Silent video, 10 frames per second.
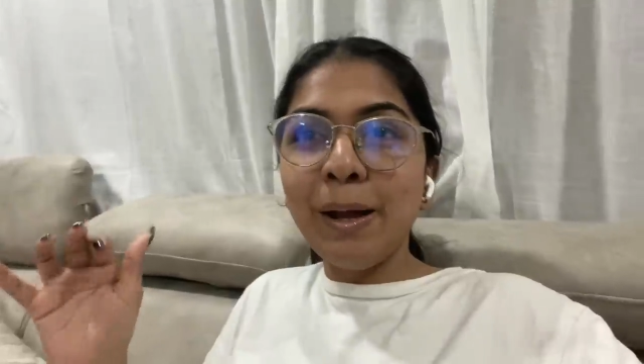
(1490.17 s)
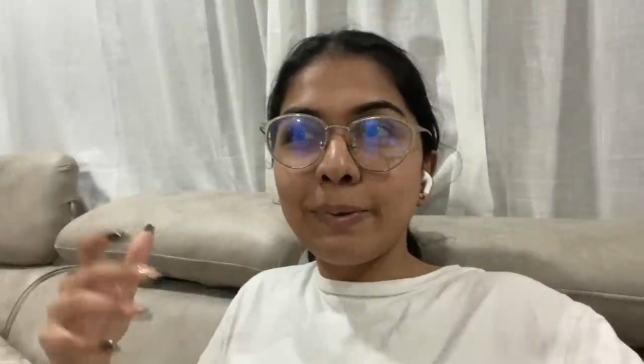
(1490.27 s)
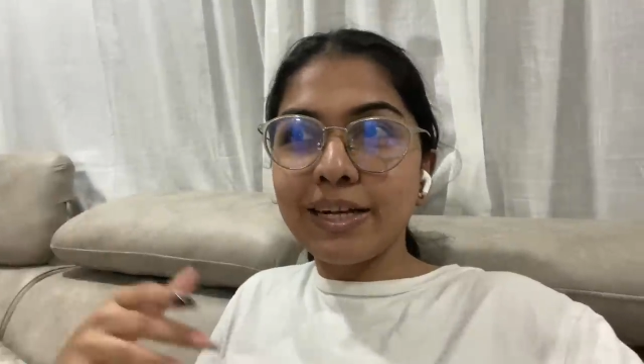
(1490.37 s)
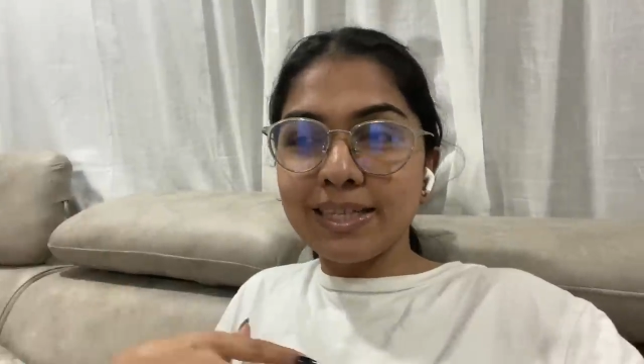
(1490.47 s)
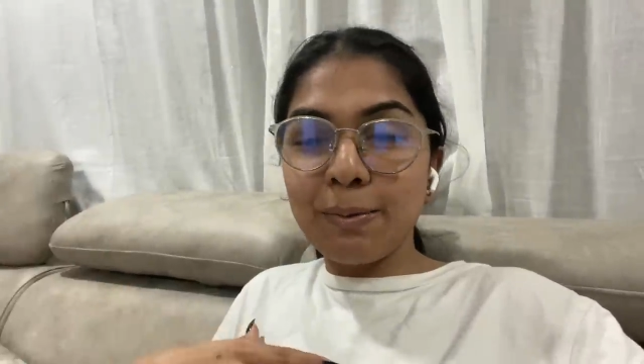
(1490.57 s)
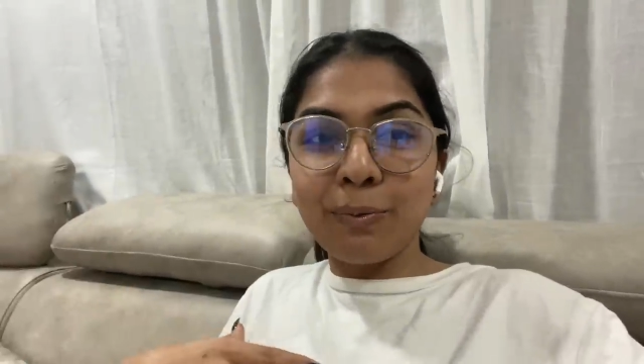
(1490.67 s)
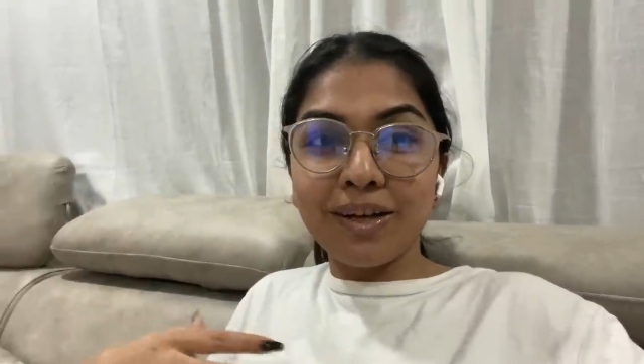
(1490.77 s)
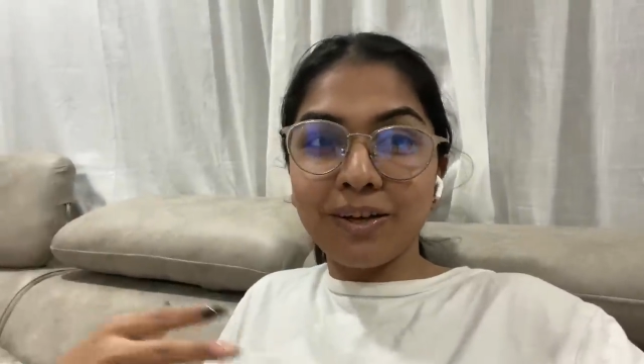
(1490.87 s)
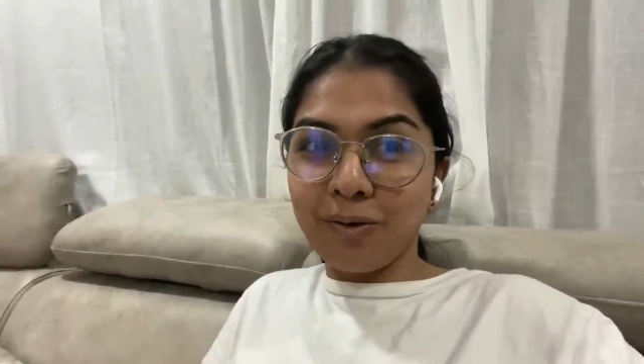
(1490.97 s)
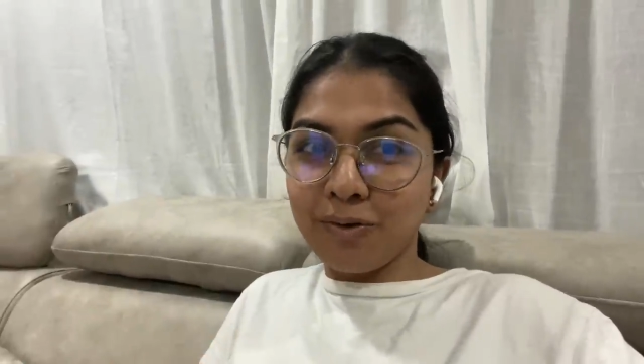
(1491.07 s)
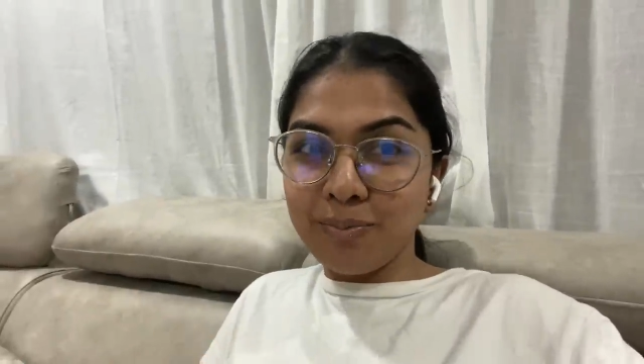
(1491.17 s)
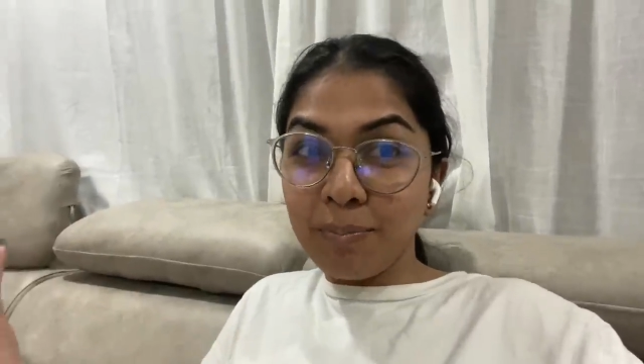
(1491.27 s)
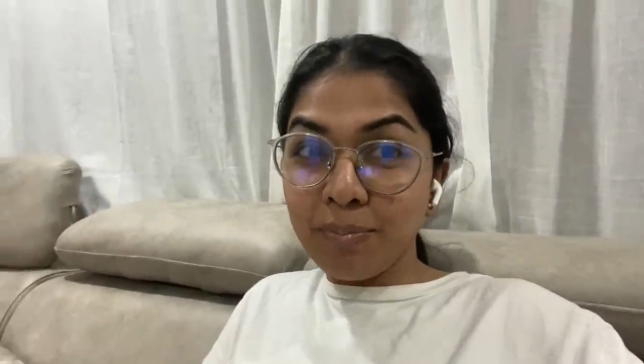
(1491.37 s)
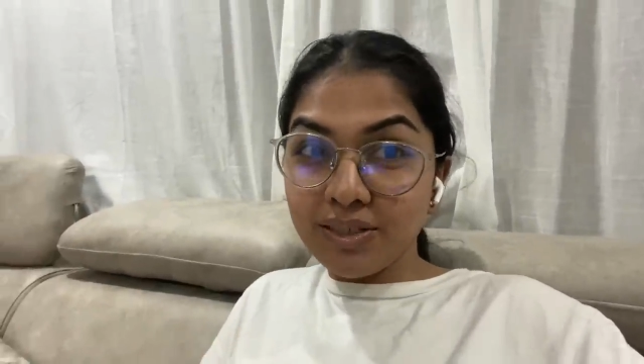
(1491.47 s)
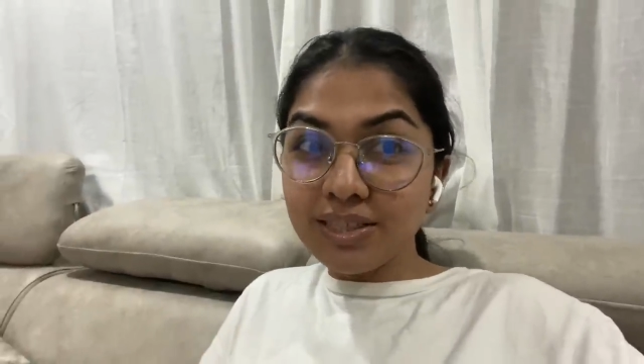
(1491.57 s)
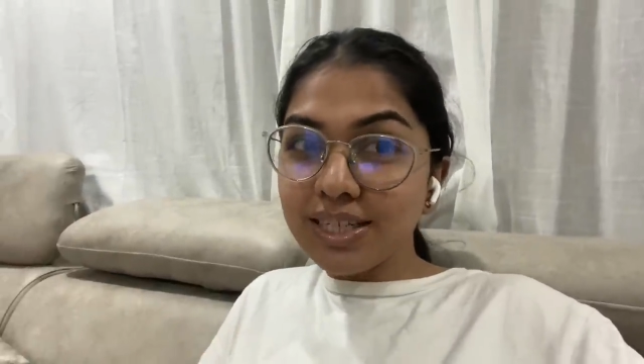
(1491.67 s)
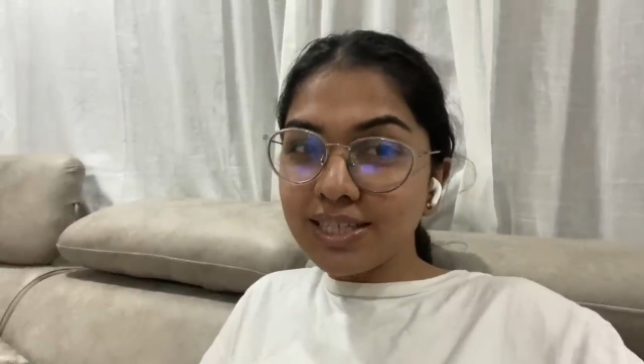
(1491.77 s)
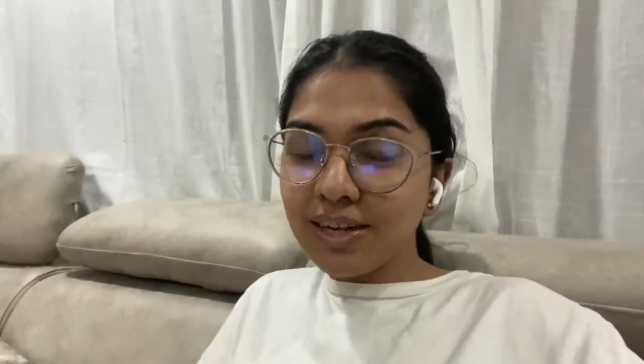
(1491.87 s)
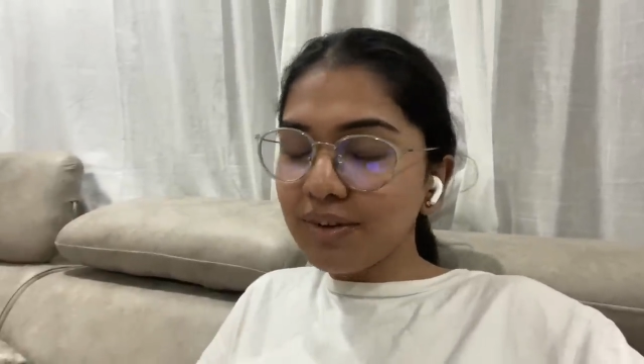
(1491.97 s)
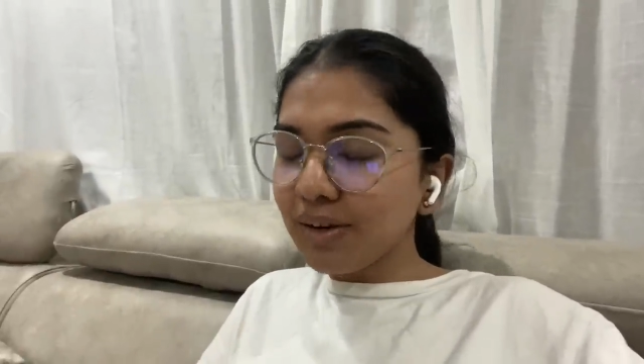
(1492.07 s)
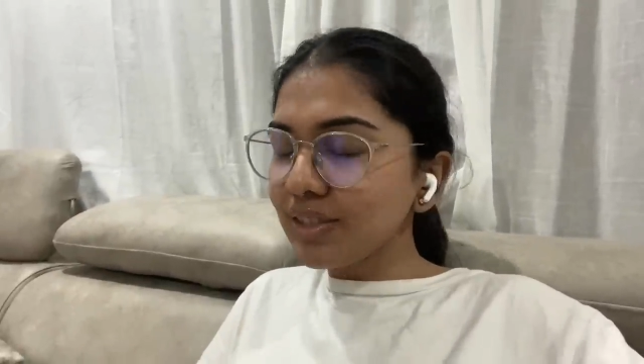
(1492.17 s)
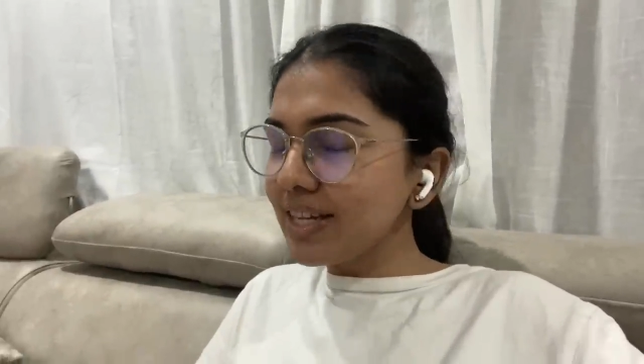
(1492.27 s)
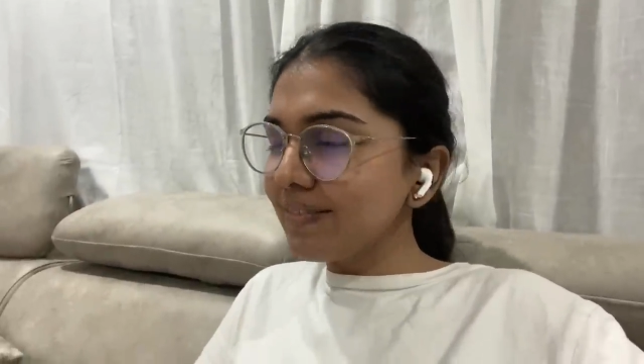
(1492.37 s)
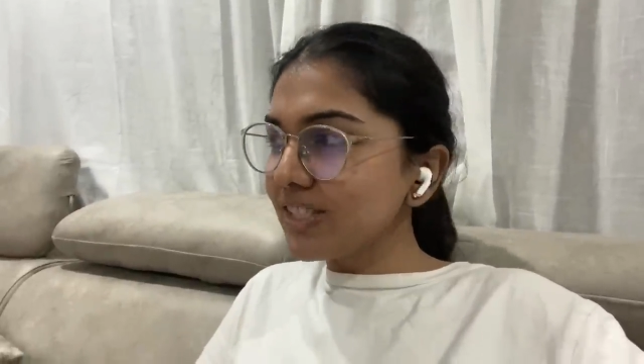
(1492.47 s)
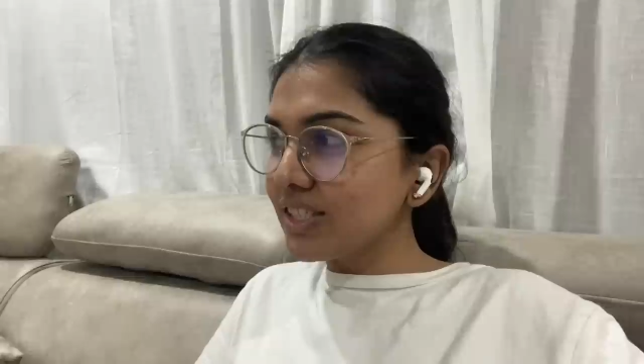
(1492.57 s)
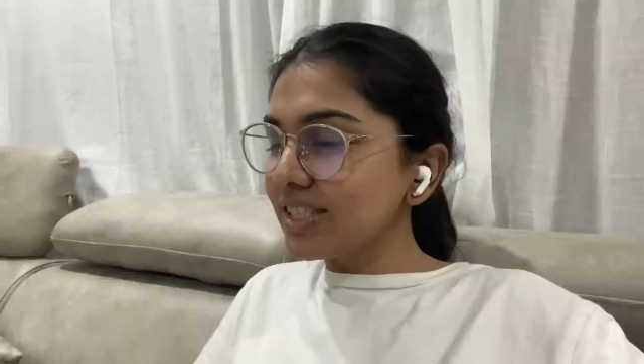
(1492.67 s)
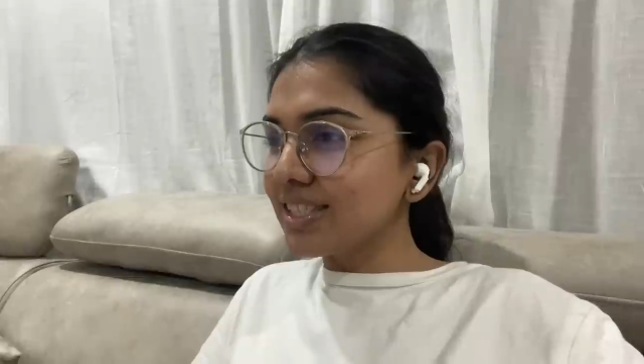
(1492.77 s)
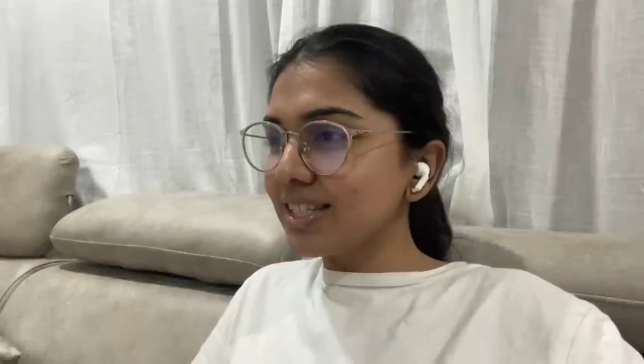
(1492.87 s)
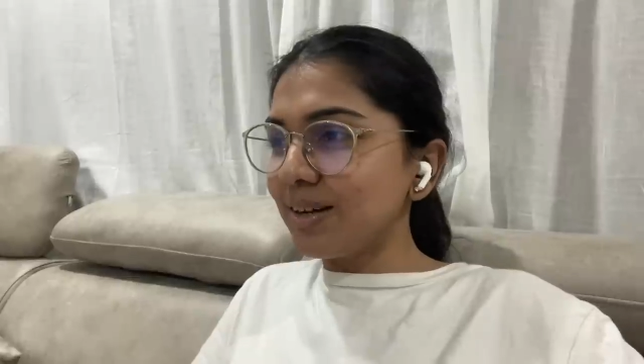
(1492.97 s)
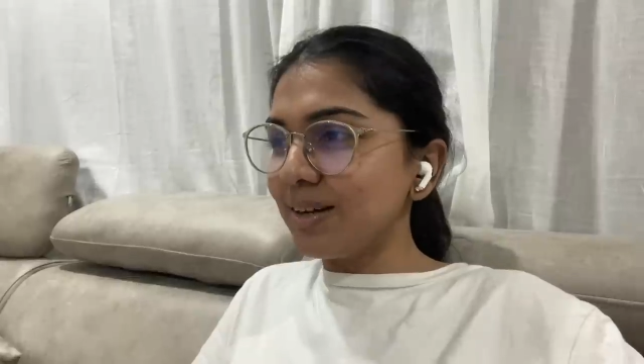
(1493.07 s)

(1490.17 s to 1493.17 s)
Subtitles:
because I put like a lot of my personal stuff out there, which is